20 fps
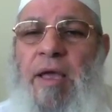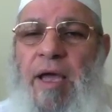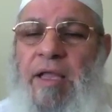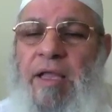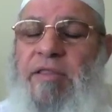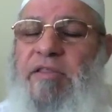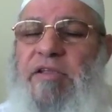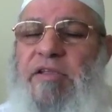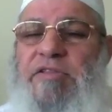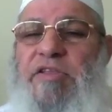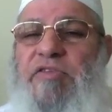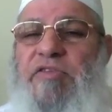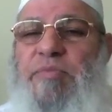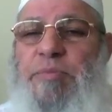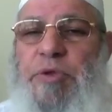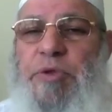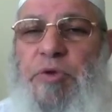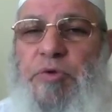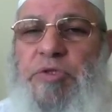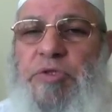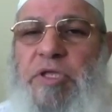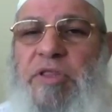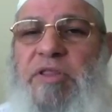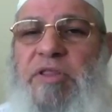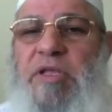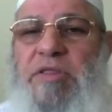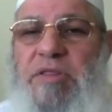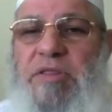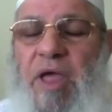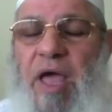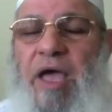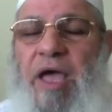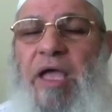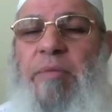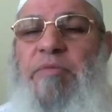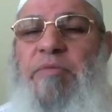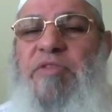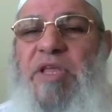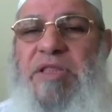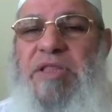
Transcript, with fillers: and they disputed the time,